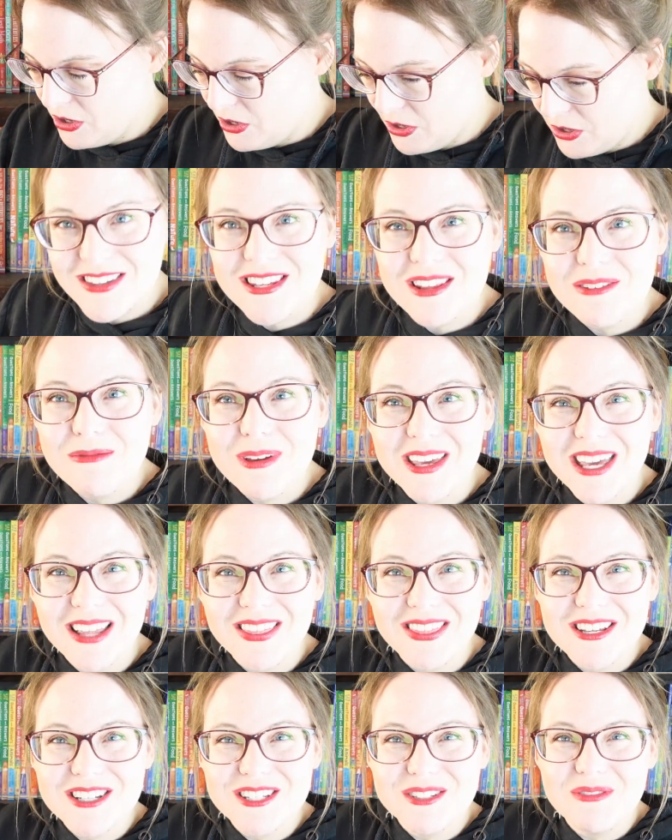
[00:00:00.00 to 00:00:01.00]
So let me get
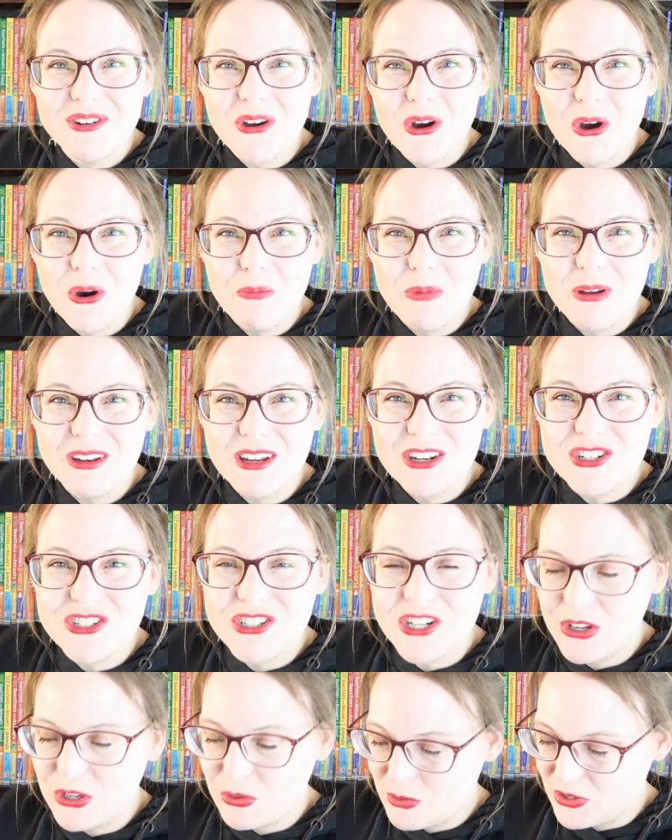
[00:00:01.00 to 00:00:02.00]
this one open and show
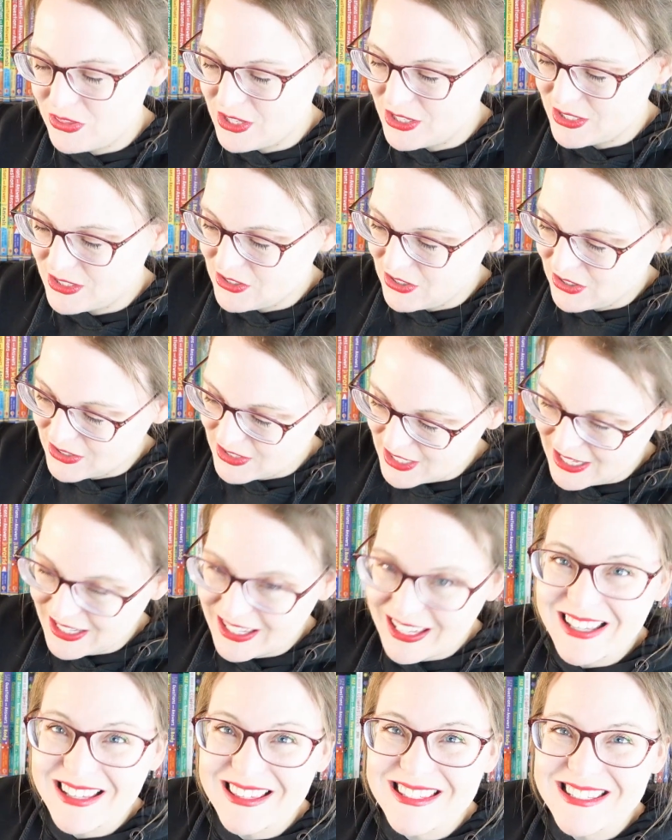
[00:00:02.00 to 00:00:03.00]
you what this looks
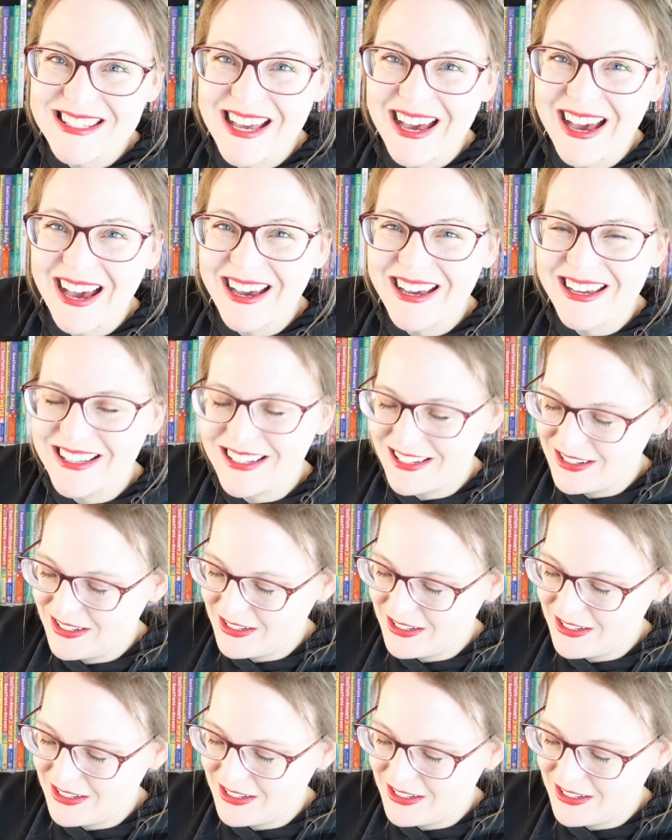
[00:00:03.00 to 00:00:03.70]
like inside.